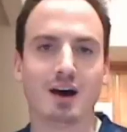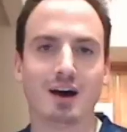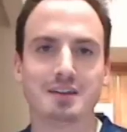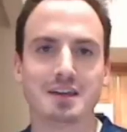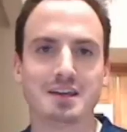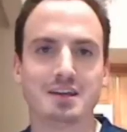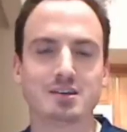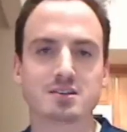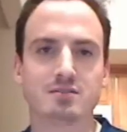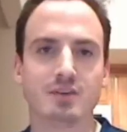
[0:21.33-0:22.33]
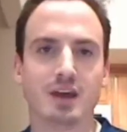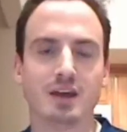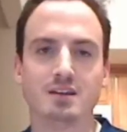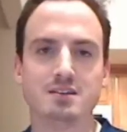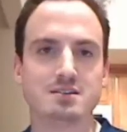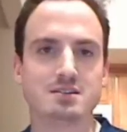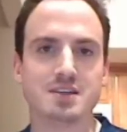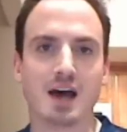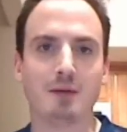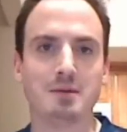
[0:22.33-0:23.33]
on the heels of a
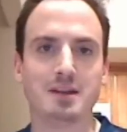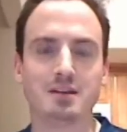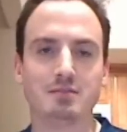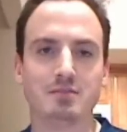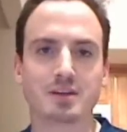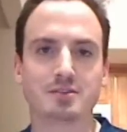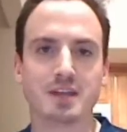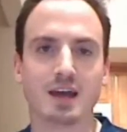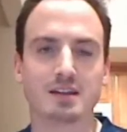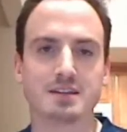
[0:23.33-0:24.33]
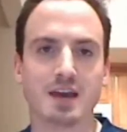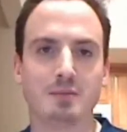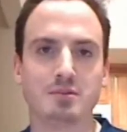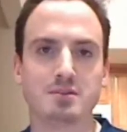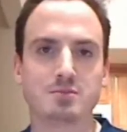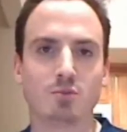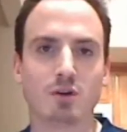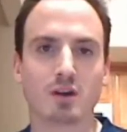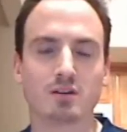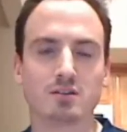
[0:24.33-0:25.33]
just dominant victory down in Tampa this
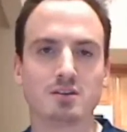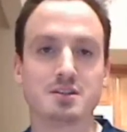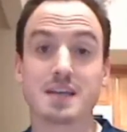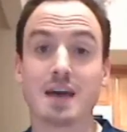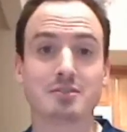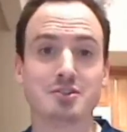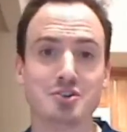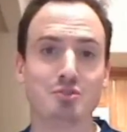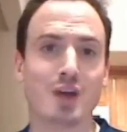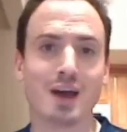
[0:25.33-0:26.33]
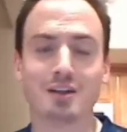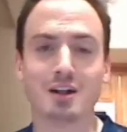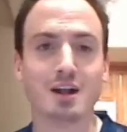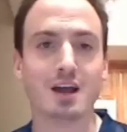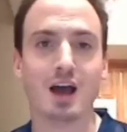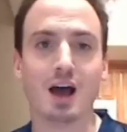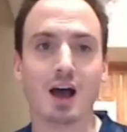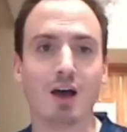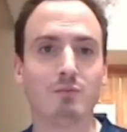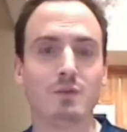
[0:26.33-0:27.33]
morning, or this afternoon rather.
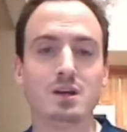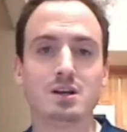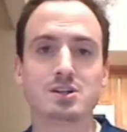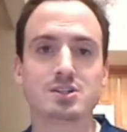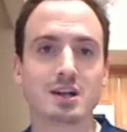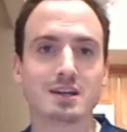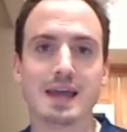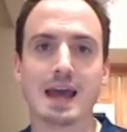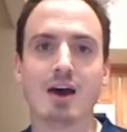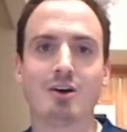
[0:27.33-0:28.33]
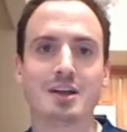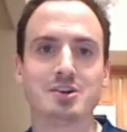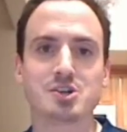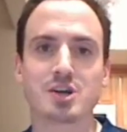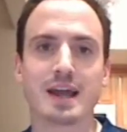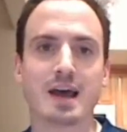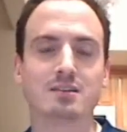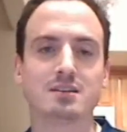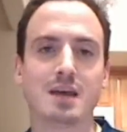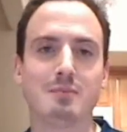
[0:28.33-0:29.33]
Shut down and shut
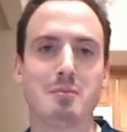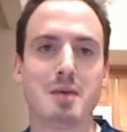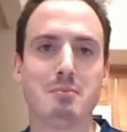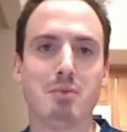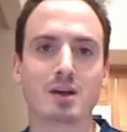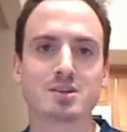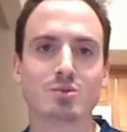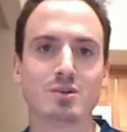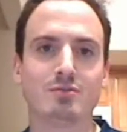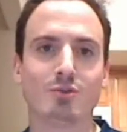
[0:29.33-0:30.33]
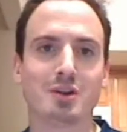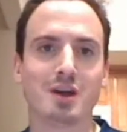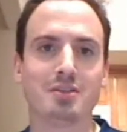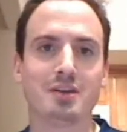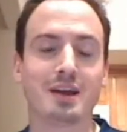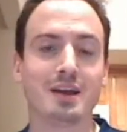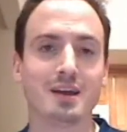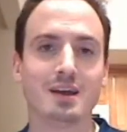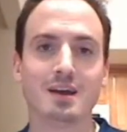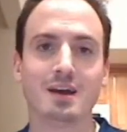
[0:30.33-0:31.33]
out the Tampa Bay Bucs 24-0,
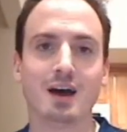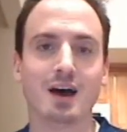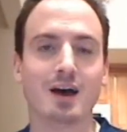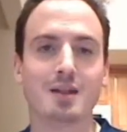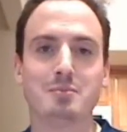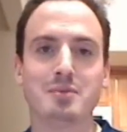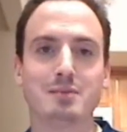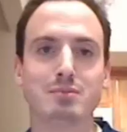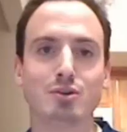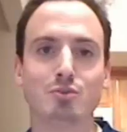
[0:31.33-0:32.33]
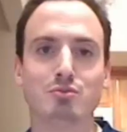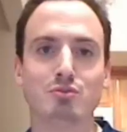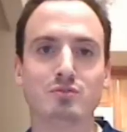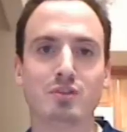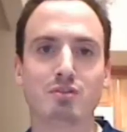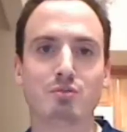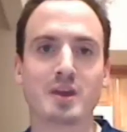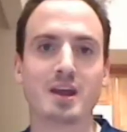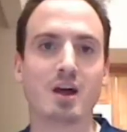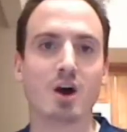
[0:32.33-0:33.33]
and Big Blue improved to
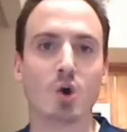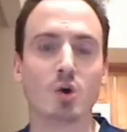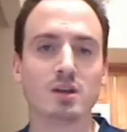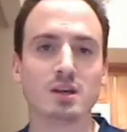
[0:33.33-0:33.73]
3-0